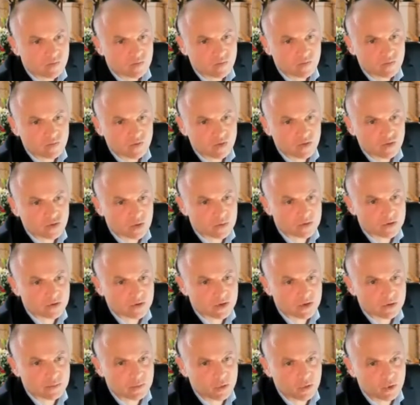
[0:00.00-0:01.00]
So I'm just
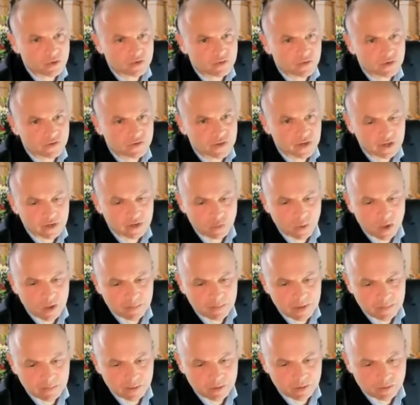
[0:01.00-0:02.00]
going to pause for a second while
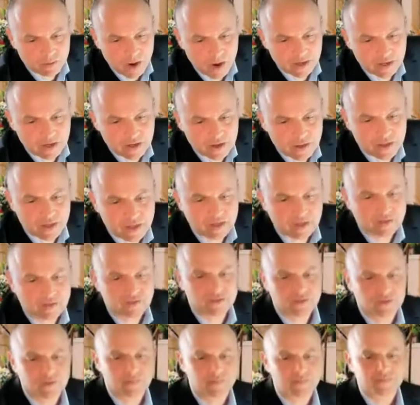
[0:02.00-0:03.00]
people write in
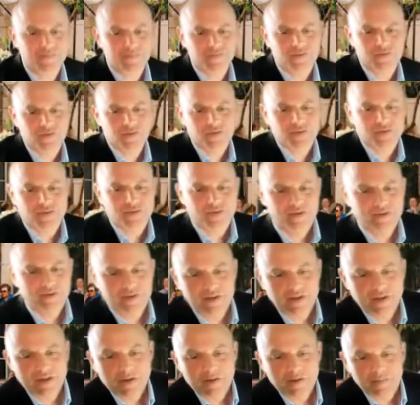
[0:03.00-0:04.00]
things.
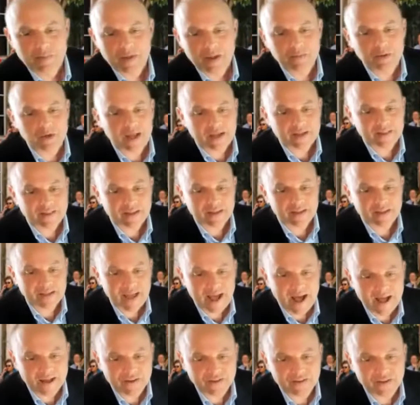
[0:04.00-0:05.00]
People like the
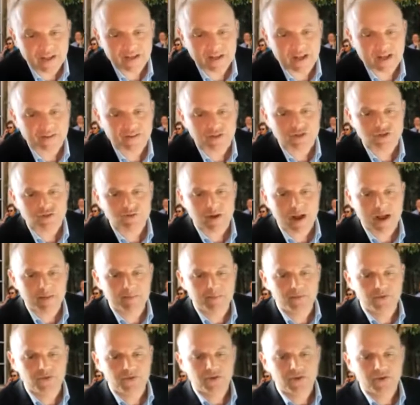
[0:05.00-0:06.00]
garden, they like the
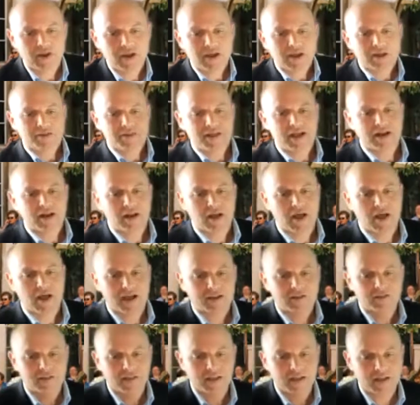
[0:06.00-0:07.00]
shrubs, they
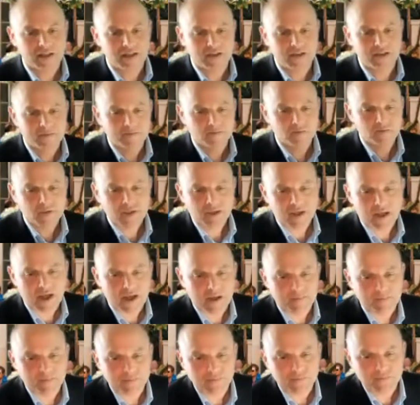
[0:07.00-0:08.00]
like the
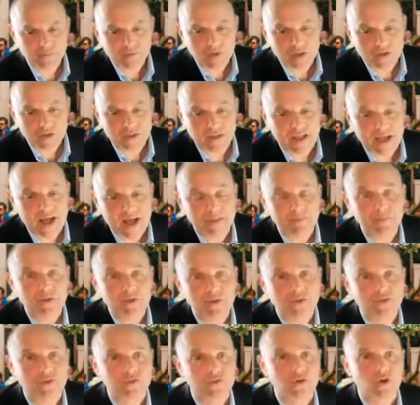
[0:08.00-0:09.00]

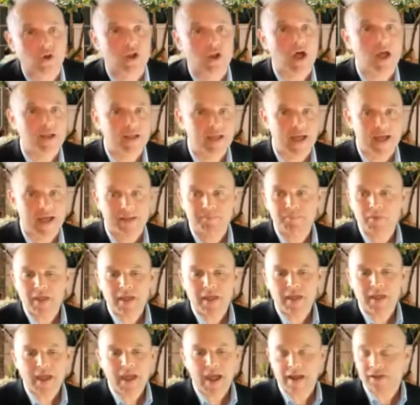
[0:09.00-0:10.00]
calmness of it all. Okay,
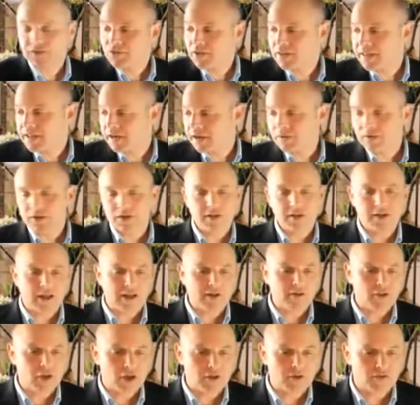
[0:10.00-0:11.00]
and so then I'm going to
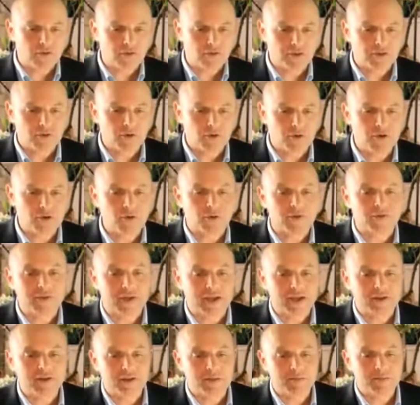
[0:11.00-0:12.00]
go through to a
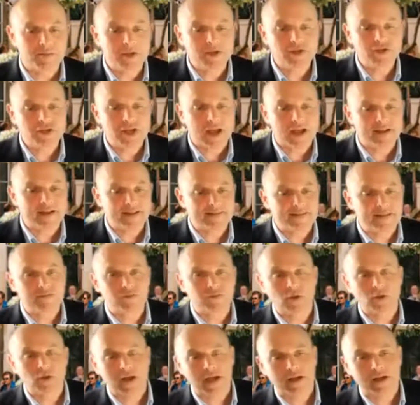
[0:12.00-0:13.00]
second image, and let's have a look at it.